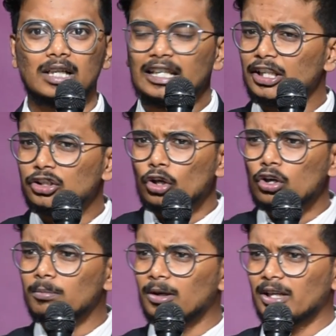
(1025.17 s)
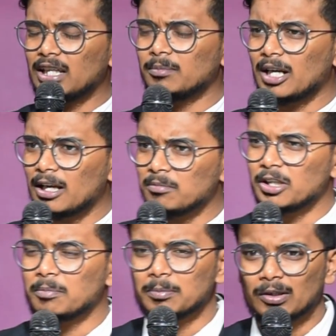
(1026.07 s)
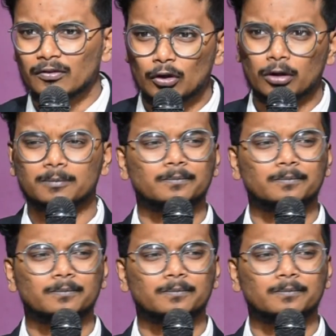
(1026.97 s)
Let's talk about Abraham, dear people of God.